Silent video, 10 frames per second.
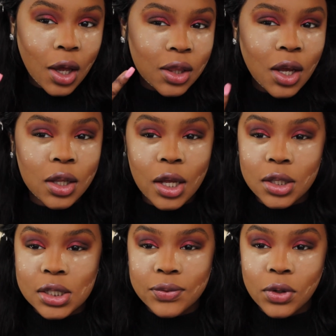I think I like
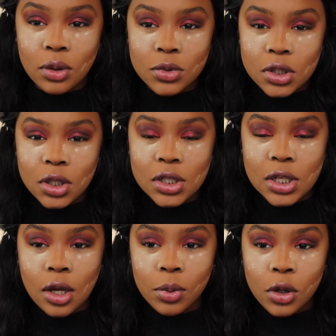this view. I'm just gonna
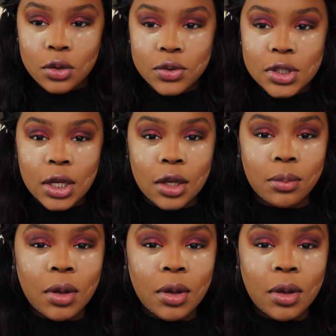stay up close for a second.